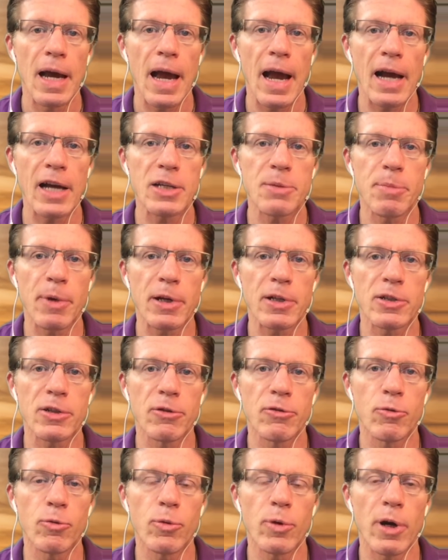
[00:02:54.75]
aspects
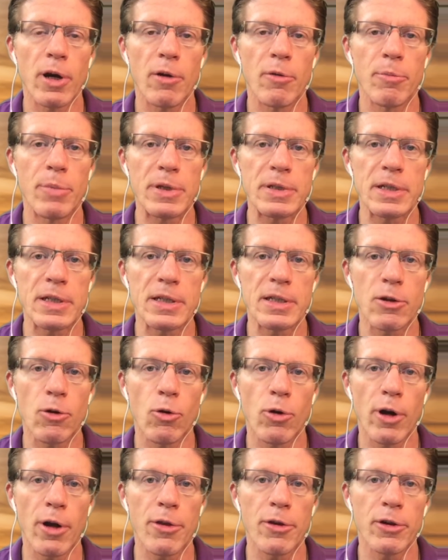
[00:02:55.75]
of business
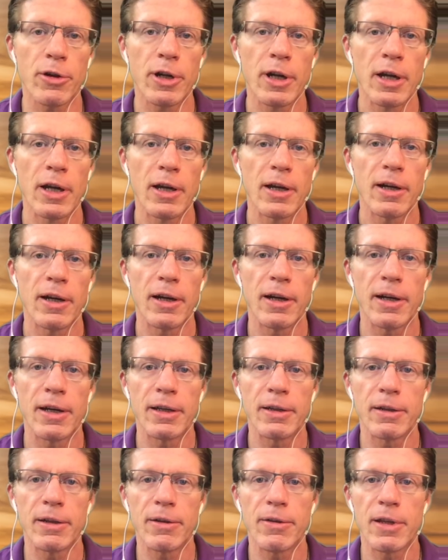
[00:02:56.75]
or other
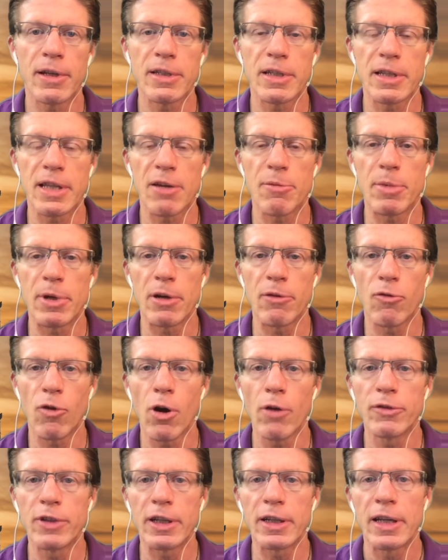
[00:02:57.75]
things that they've been
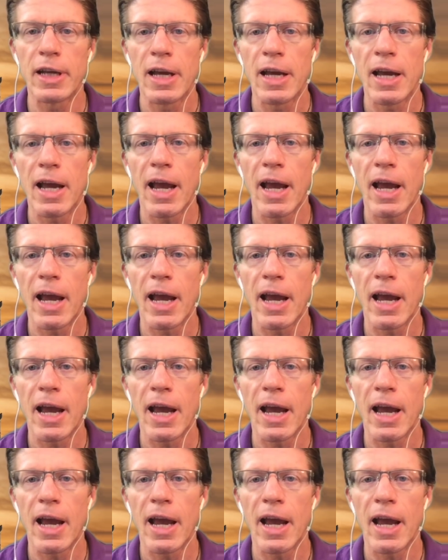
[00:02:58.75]
involved in.